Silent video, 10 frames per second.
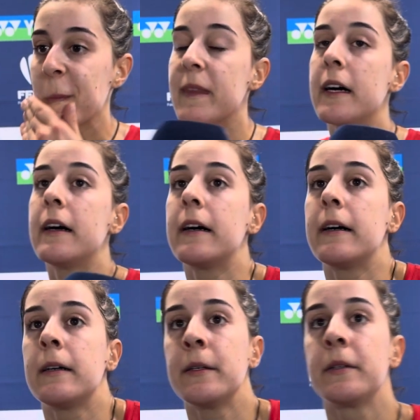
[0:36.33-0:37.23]

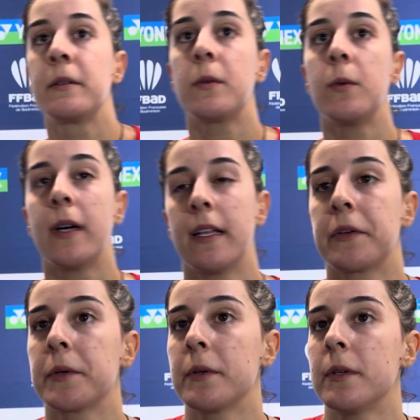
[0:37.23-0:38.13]
Well,
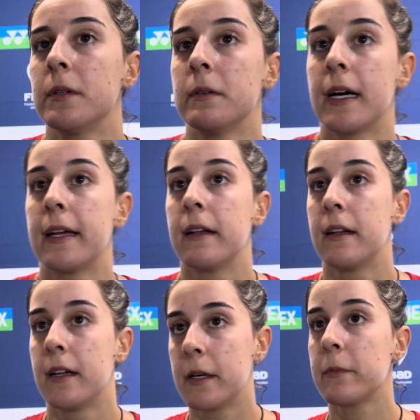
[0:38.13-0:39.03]
you know, I
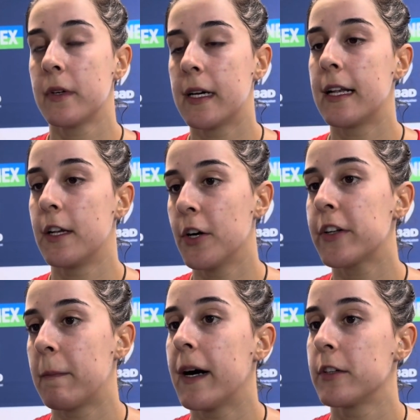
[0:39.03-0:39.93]
learned a lot
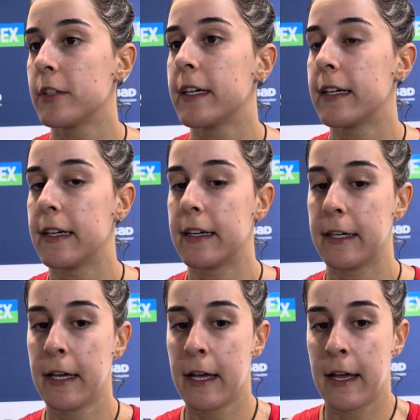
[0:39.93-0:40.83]
about
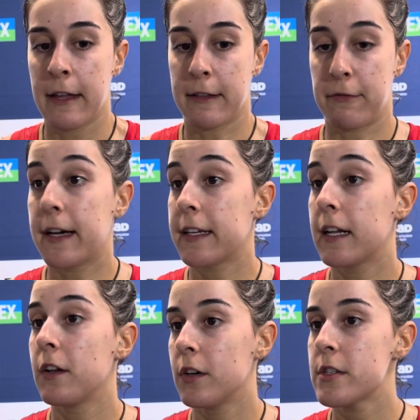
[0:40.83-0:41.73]
the final
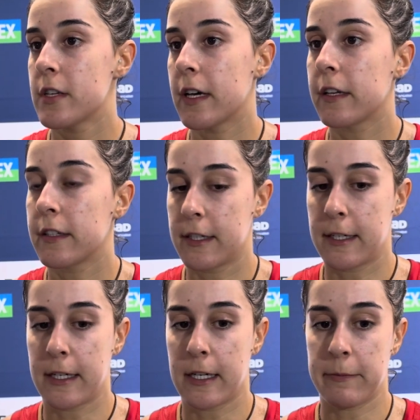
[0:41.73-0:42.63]
loss,
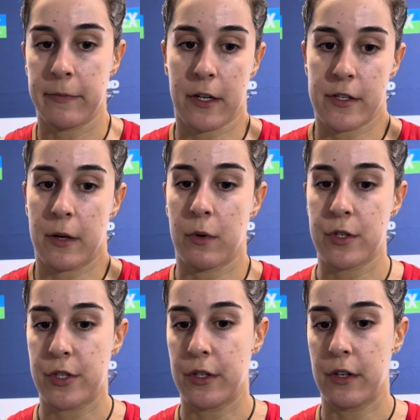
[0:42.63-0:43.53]
and because I want
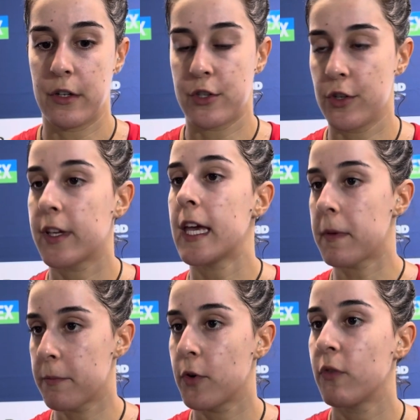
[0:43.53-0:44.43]
to keep
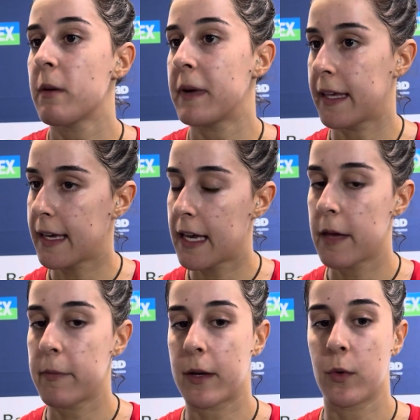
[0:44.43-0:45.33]
improving my
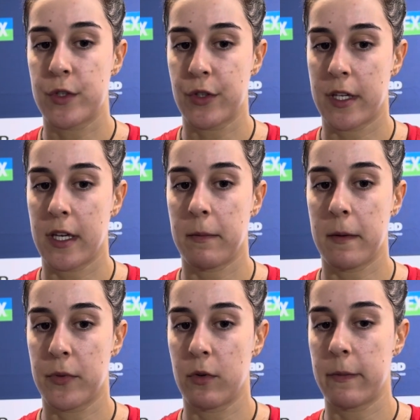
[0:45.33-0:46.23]
game, I want to keep
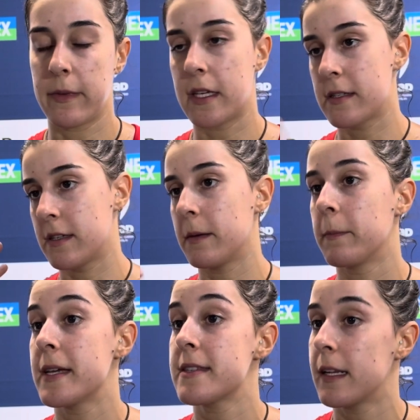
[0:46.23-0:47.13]
improving this
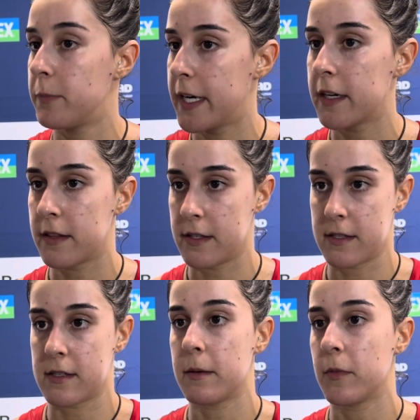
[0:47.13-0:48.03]
mental part. This
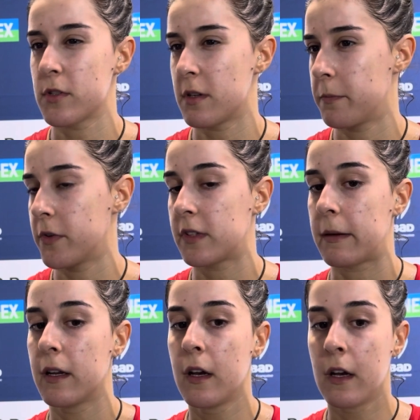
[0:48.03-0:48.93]
is the most
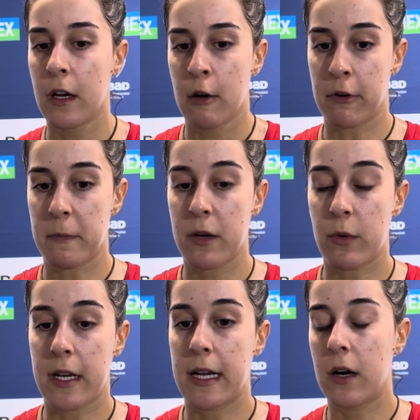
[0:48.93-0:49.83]
important for me
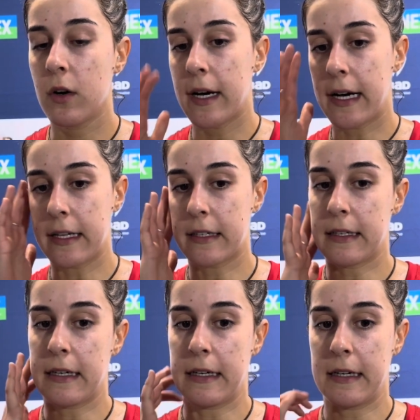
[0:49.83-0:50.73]
right now.
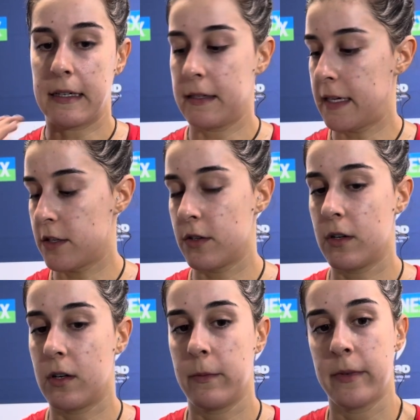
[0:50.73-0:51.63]
And you
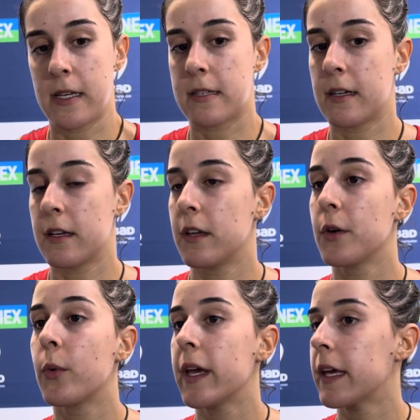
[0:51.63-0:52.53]
know, it's a new
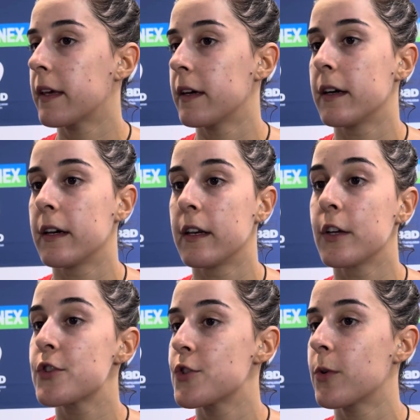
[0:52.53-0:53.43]
week, a
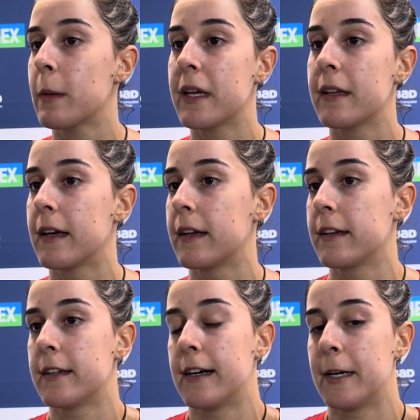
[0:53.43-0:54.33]
new tournament,
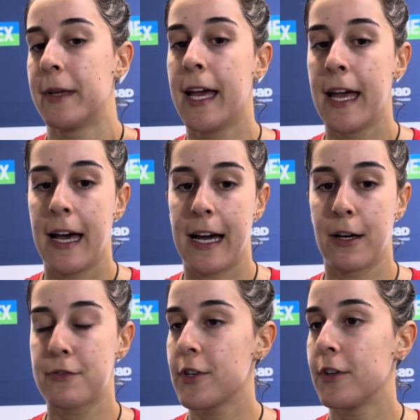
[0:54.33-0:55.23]
and I
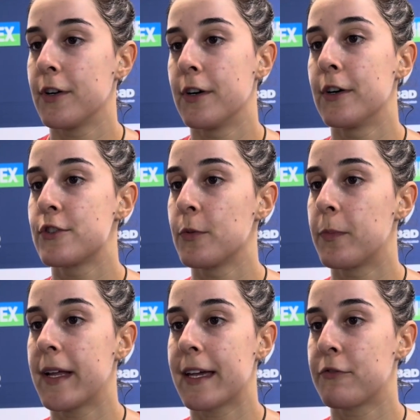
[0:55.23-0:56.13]
love to
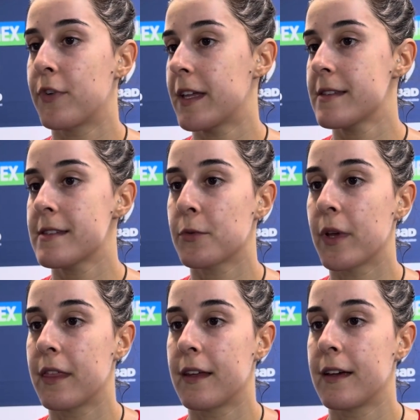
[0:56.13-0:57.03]
play in France
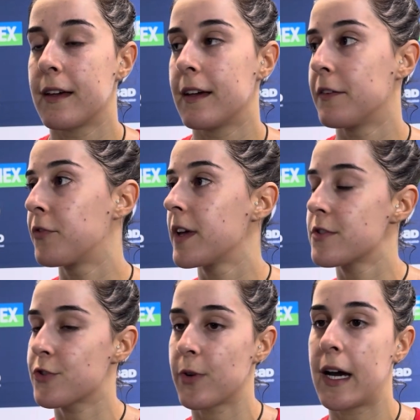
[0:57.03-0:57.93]
with the
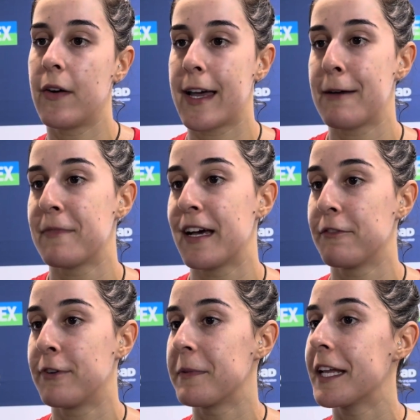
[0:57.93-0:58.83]
French crowd. I have my
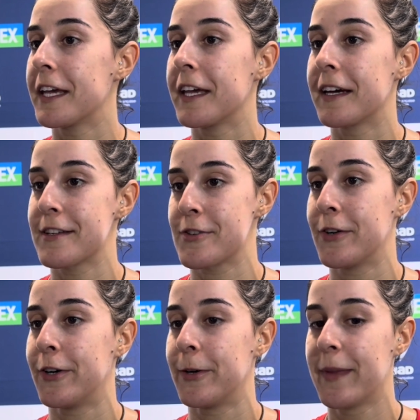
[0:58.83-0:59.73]
family here,
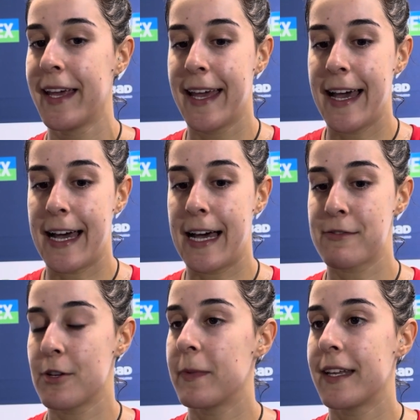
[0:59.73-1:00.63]
so I have
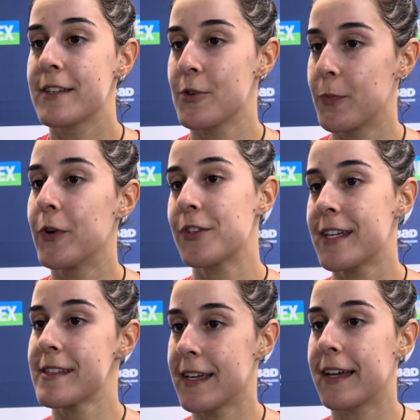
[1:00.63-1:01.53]
so many
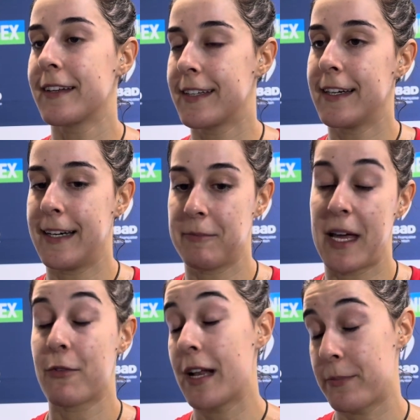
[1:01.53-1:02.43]
supporters, and I
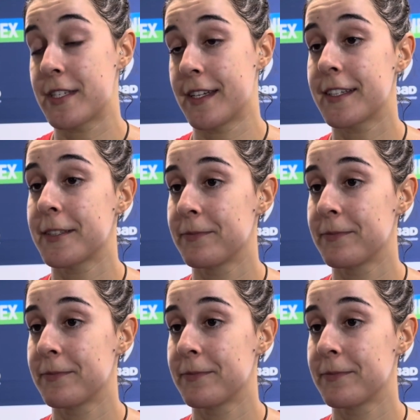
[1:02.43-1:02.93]
really appreciate it.